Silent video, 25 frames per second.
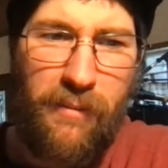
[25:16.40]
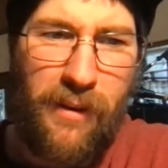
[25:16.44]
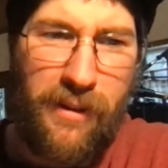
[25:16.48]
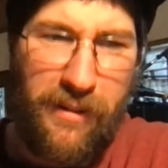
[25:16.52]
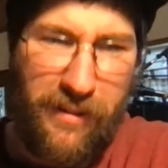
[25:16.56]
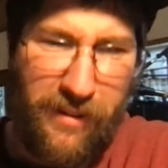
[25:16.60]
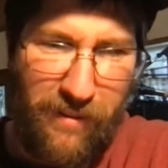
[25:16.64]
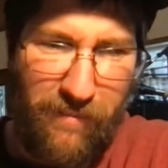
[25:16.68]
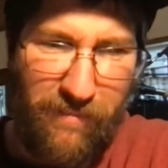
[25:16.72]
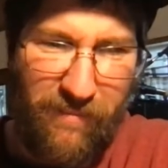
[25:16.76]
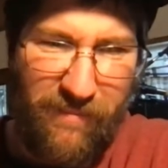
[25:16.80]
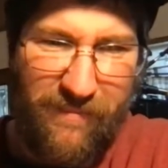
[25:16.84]

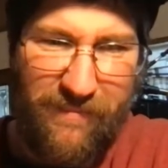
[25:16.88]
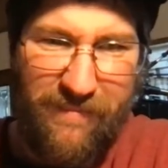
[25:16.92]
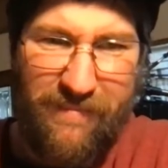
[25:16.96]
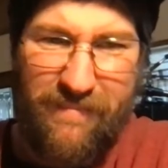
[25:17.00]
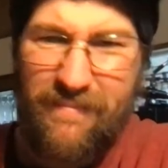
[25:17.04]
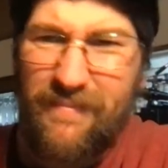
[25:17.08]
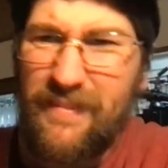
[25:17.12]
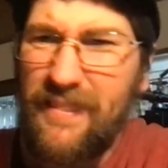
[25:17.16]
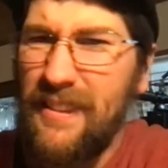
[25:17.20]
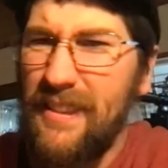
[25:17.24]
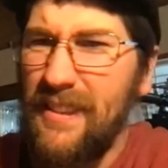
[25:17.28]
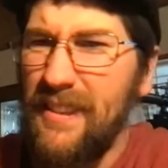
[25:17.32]
Welcome.
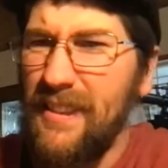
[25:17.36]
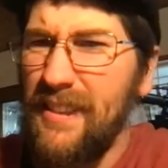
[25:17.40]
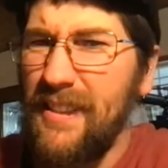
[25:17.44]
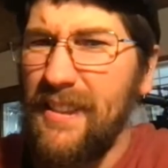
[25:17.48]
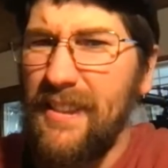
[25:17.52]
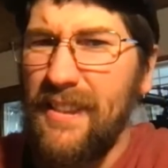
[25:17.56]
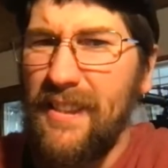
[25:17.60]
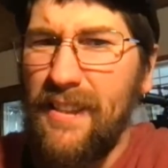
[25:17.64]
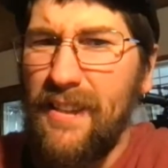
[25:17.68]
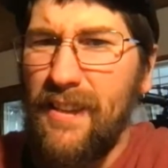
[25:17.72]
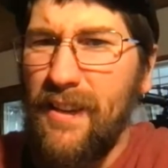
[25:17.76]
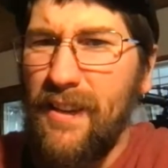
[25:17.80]

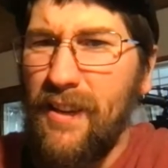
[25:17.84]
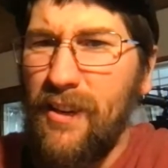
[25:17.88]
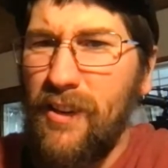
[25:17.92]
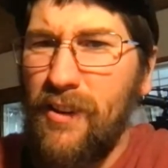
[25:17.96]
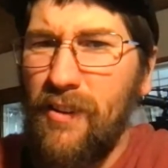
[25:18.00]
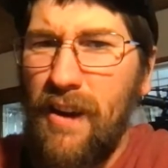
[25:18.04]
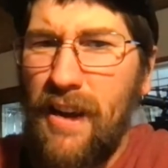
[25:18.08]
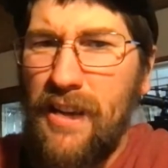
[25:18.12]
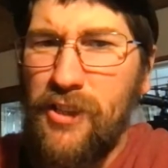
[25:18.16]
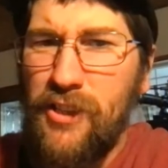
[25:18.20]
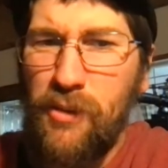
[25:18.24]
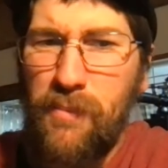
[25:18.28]

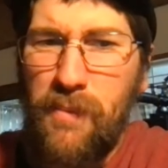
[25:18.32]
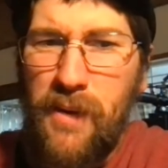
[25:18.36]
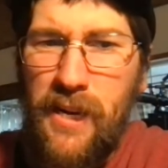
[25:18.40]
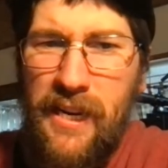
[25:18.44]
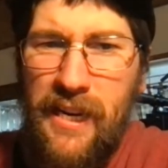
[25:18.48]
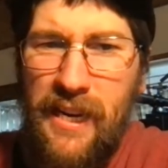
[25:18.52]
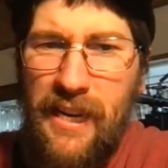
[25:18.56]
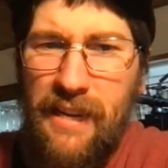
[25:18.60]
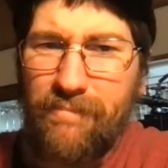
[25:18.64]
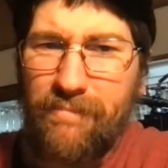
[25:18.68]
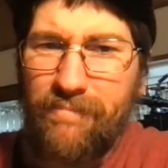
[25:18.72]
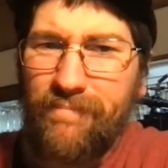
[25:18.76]
Glad you
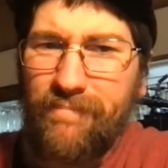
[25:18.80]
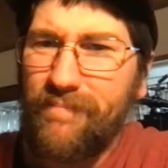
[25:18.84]
made it.